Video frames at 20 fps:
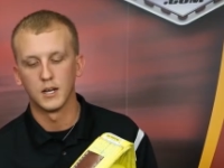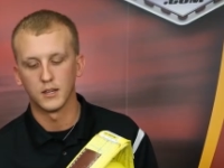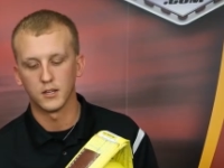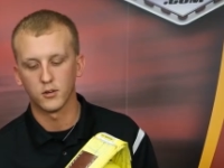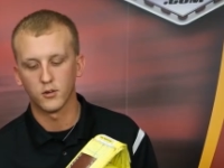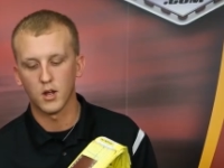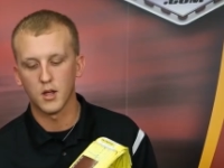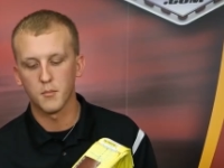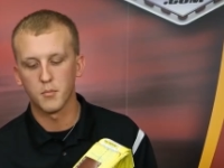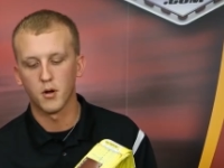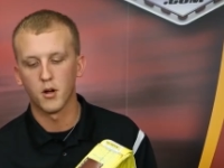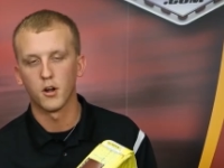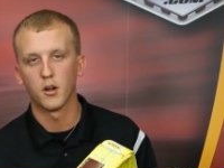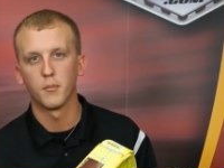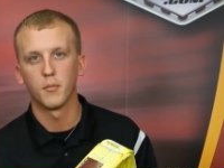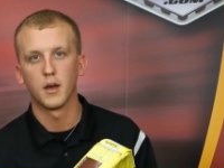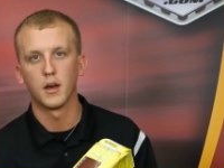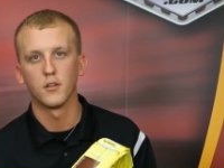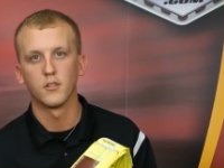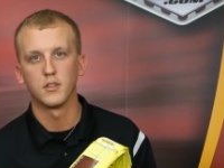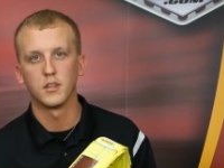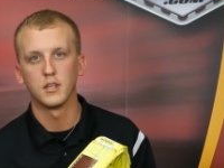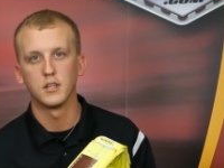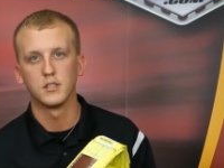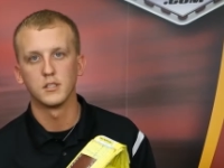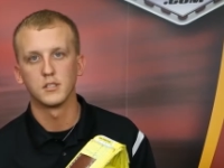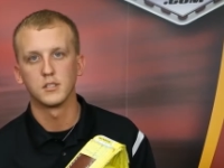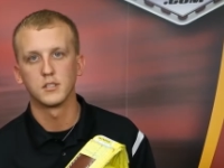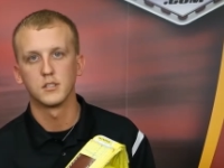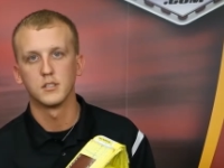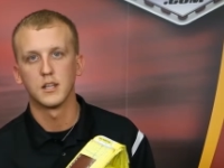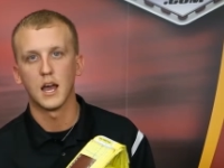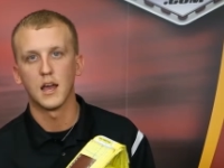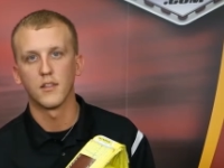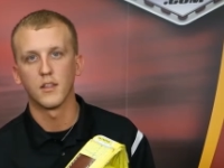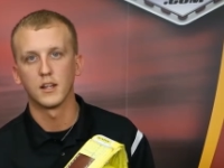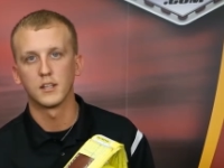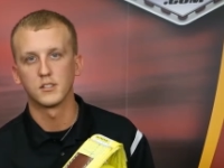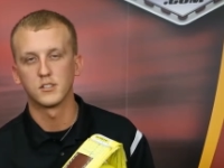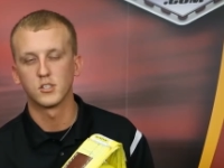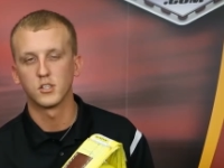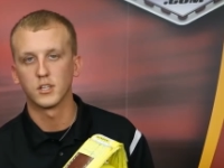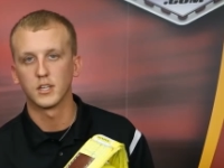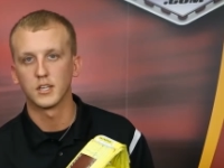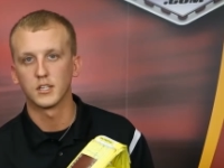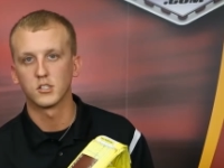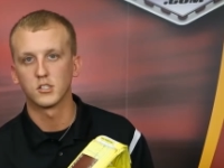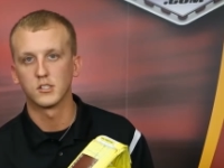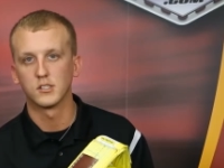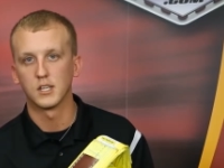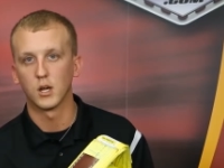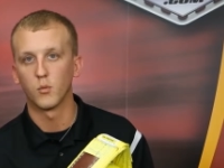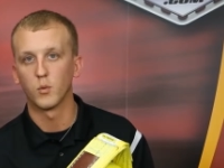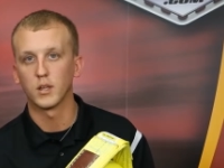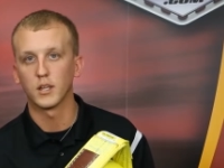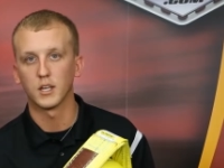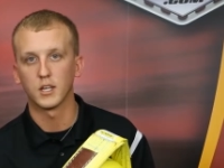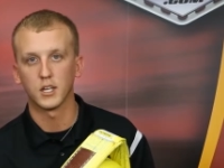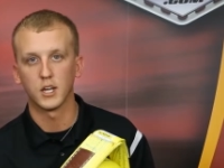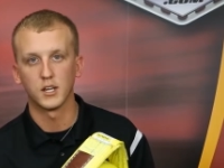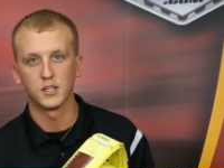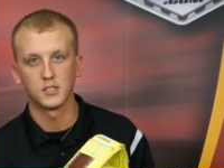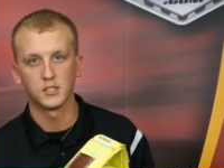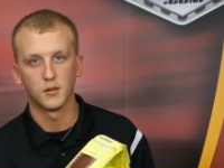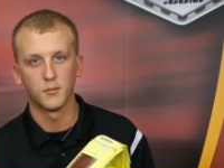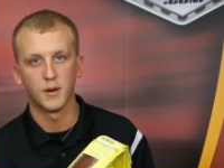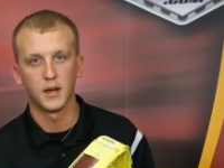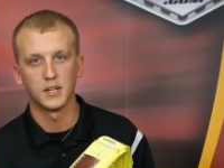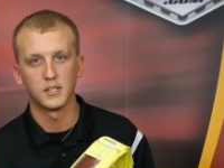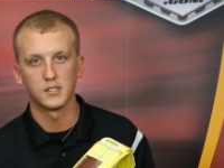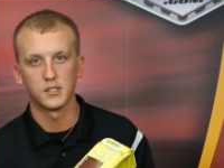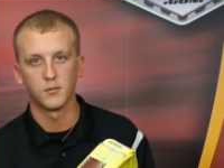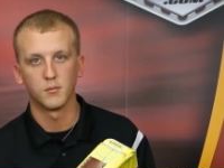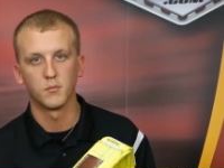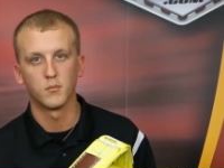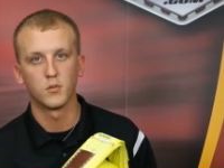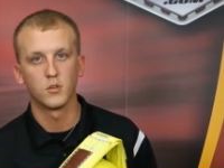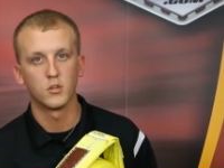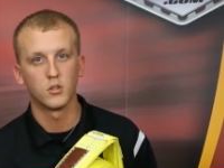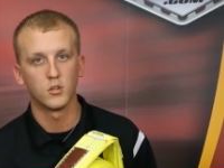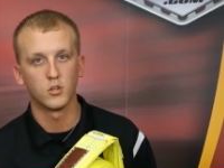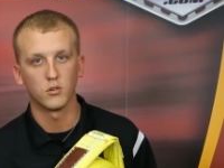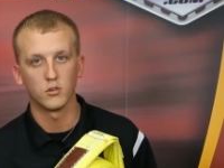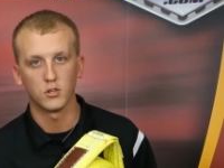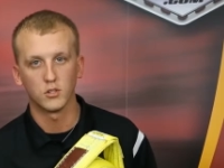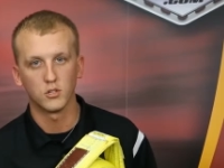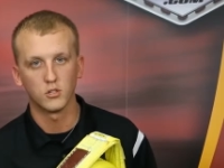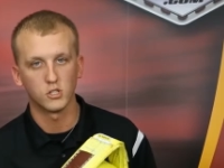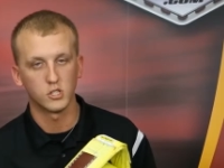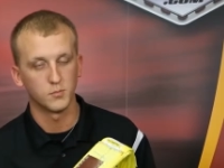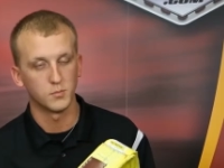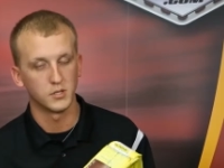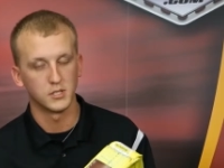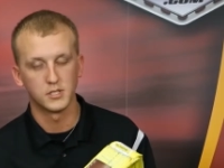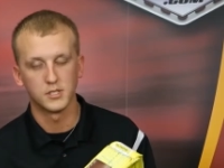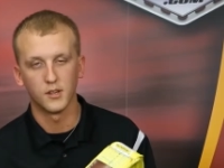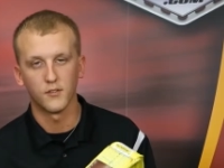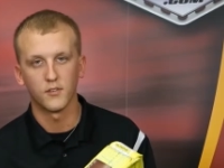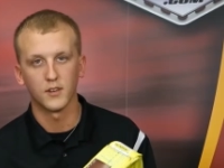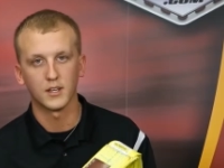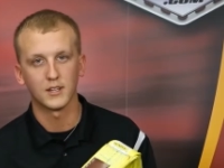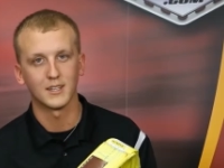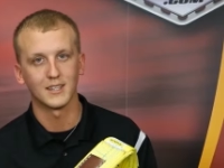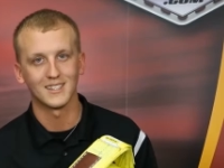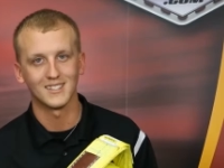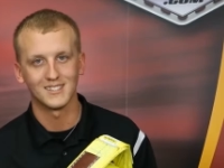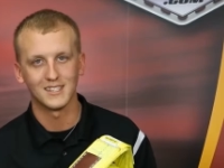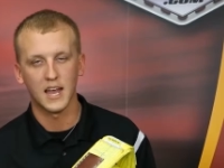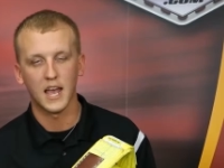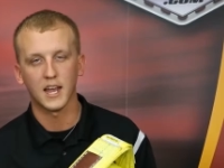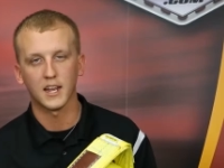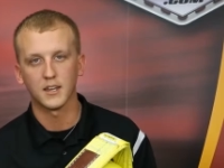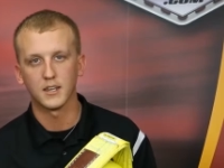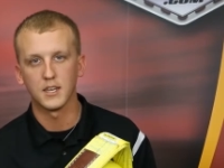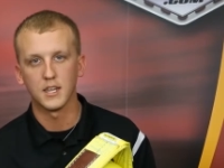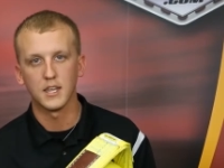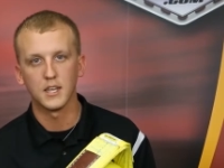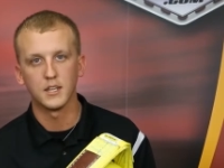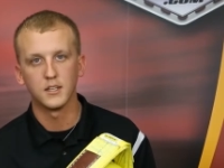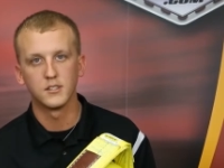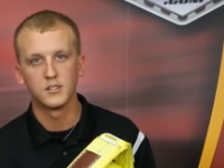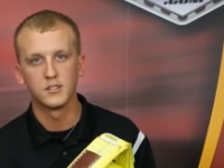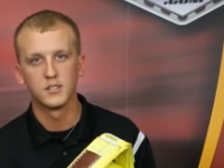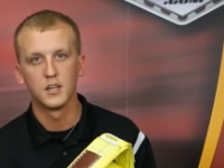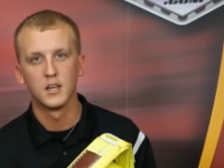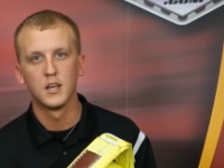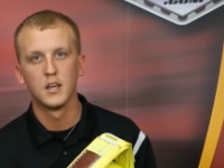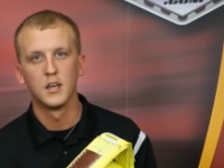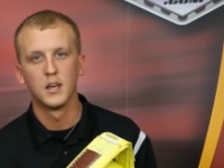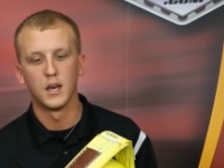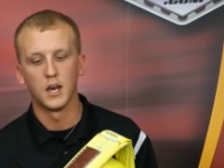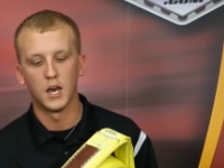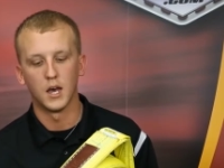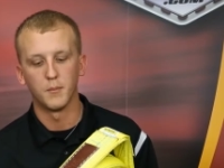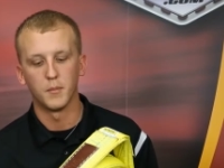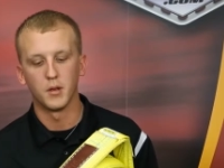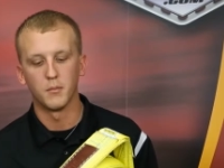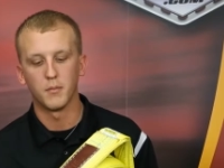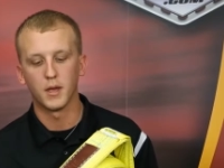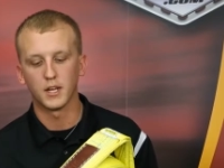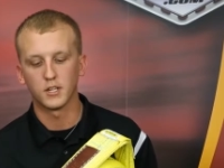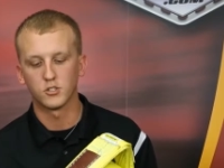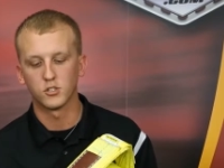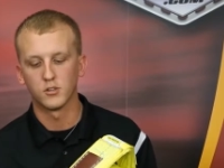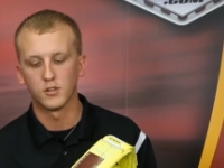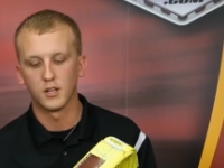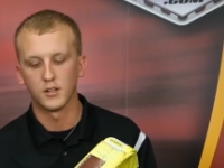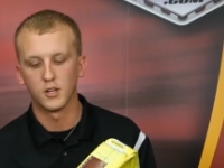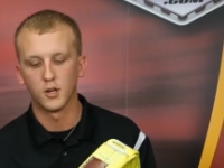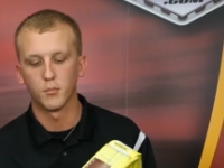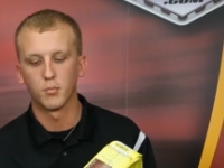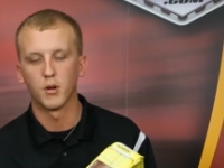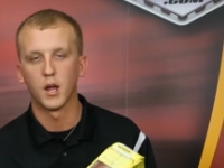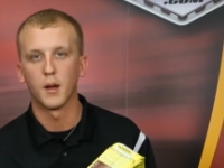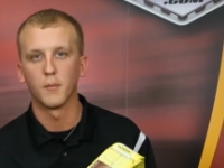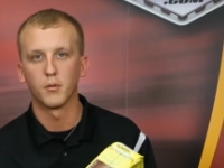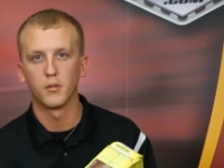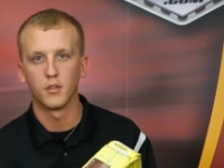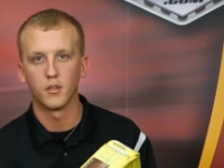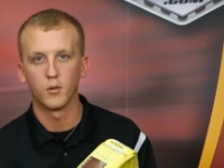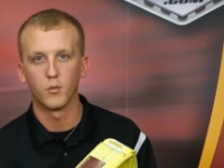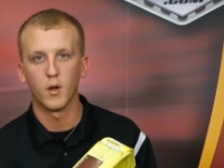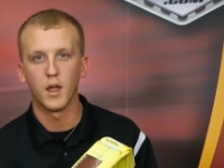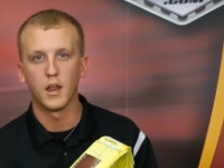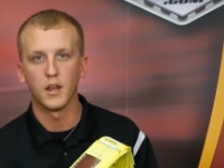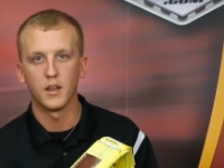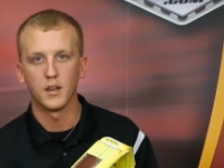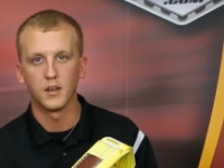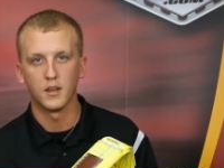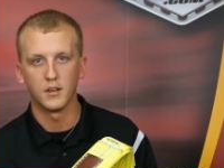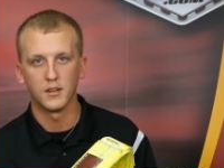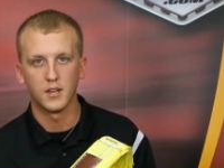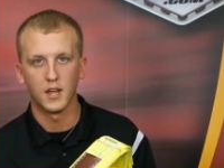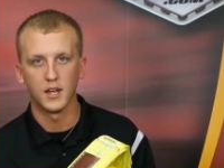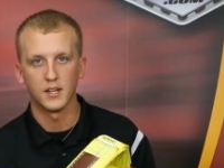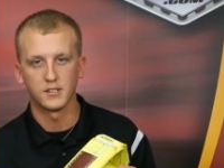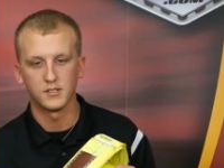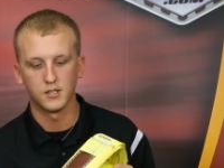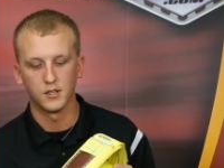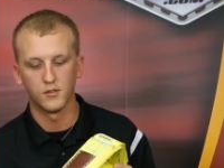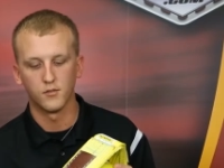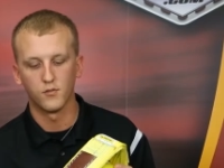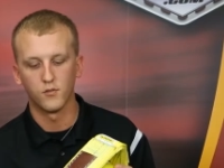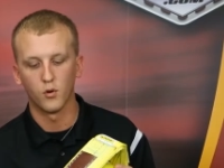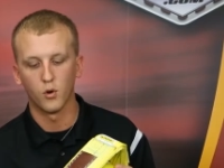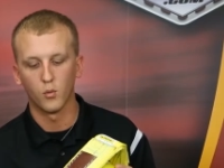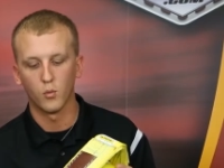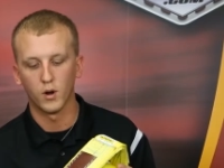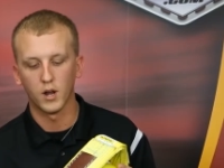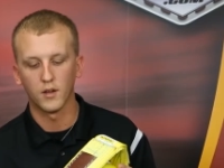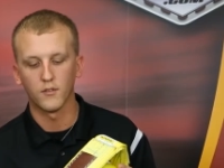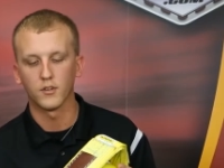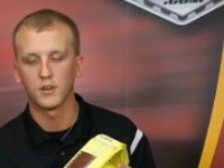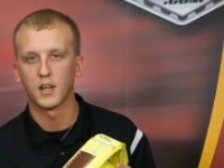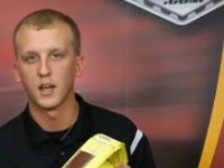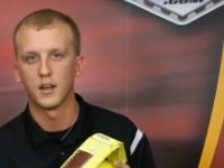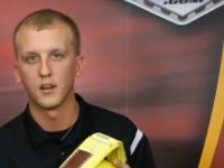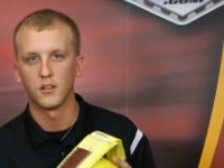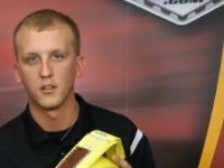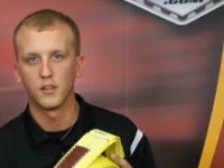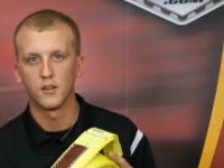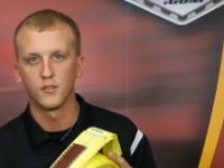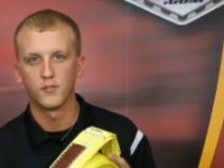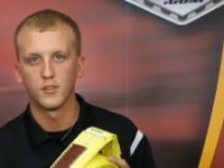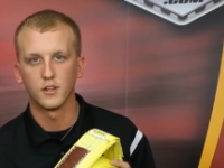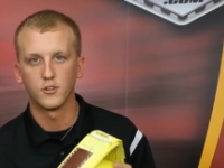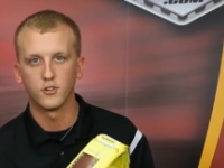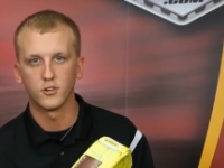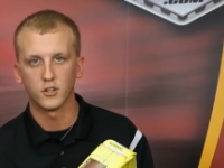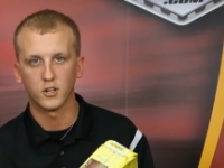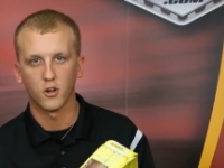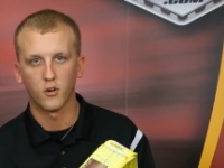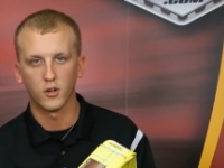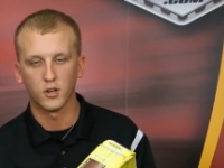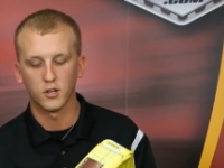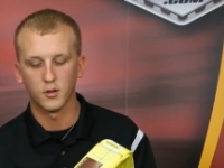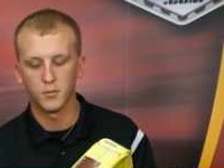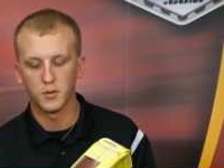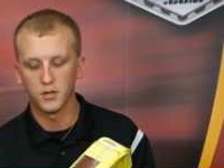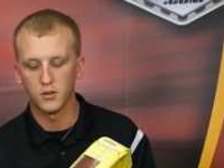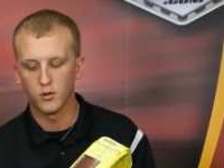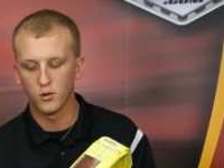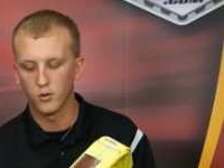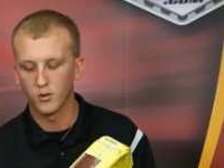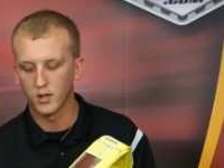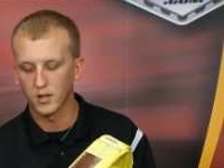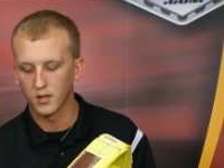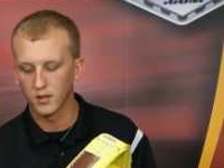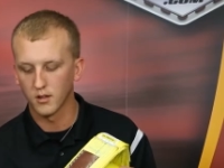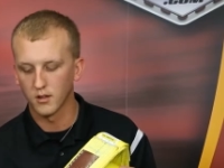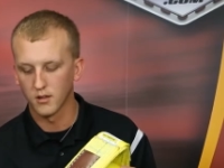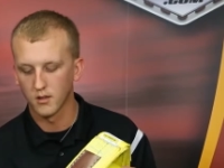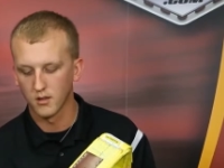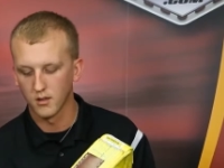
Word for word: uh, the great part about these nylon slings is that we can customize them to your specific exact needs um, and make sure that they're properly rated and tested for whatever kind of lift that you're going to be doing.